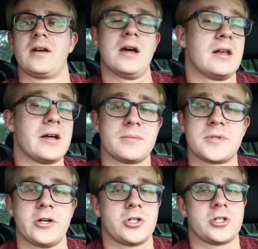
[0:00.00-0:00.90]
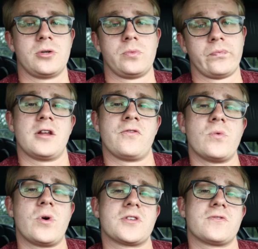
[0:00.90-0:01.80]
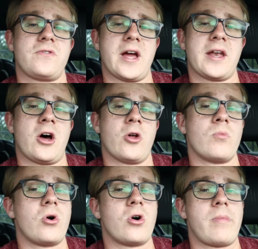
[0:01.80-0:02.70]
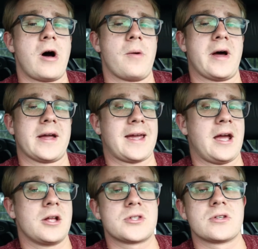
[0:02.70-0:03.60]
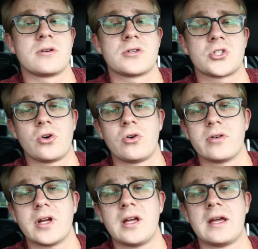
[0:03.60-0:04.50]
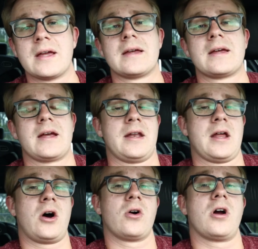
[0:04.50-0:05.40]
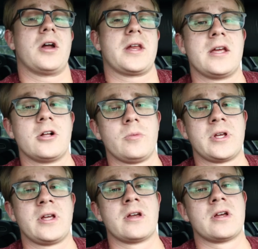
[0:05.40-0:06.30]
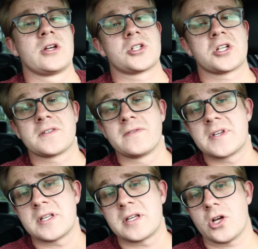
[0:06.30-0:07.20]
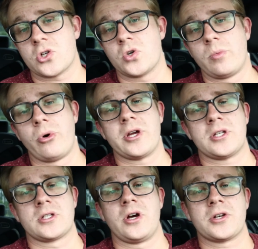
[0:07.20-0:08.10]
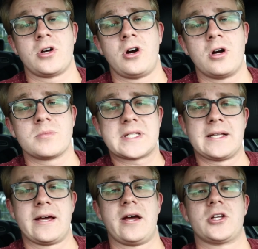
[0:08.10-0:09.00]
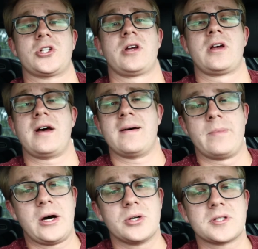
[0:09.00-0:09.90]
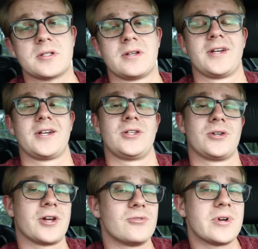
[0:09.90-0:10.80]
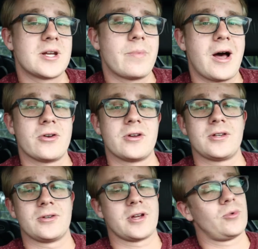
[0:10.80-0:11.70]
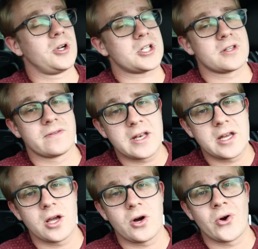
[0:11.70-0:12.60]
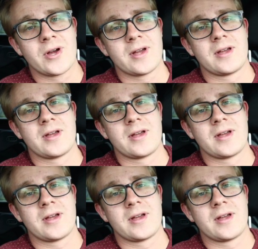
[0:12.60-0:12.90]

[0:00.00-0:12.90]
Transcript: and let him touch you. If you want to find out more about my cancer story and how God healed me, just visit yeshua boyton dot com slash about. You can read about it, you can watch the video,